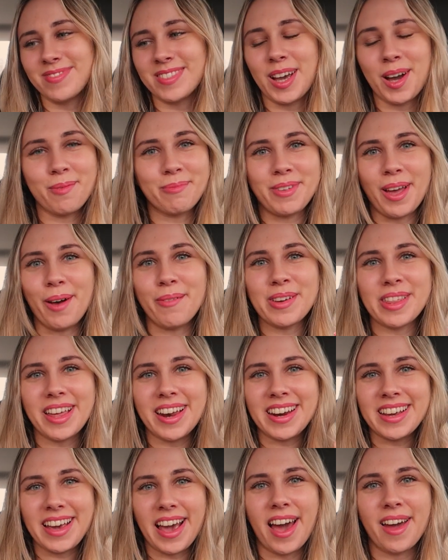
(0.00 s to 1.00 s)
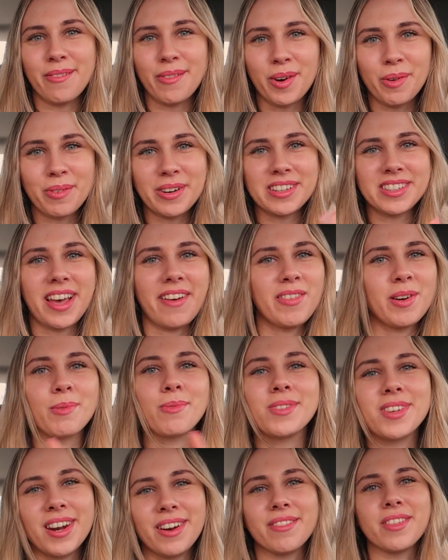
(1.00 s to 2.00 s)
Come tell me that again when we're
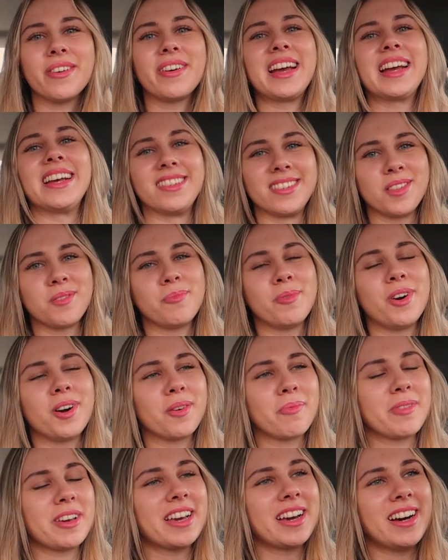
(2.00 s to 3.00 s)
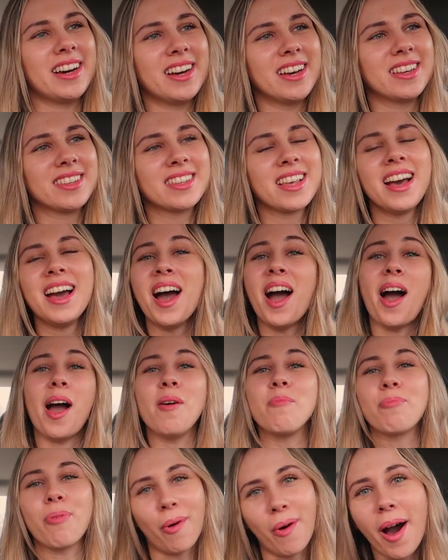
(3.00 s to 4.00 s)
70% of the way into the book, because I
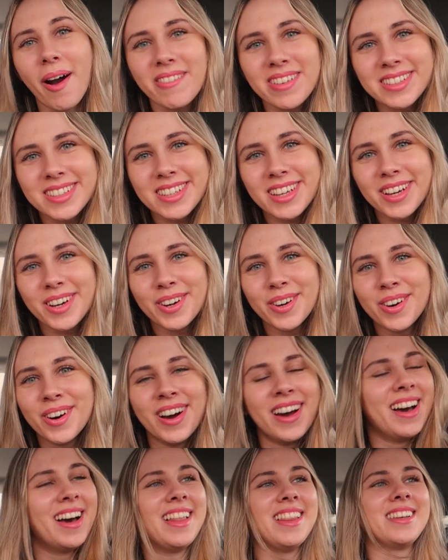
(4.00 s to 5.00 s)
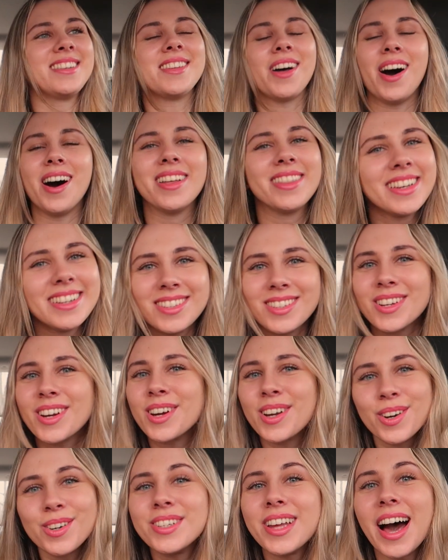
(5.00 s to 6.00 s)
promise you that's not how things are
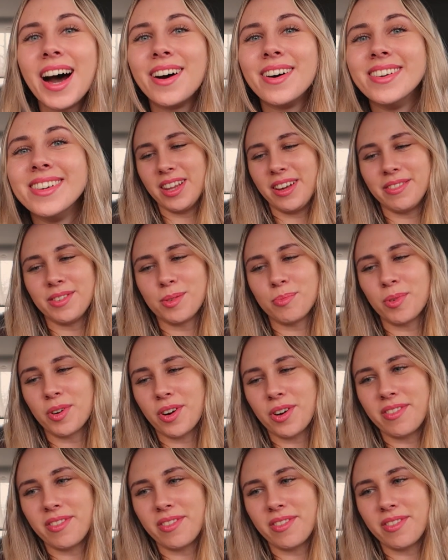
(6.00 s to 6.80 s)
gonna go down. I love this book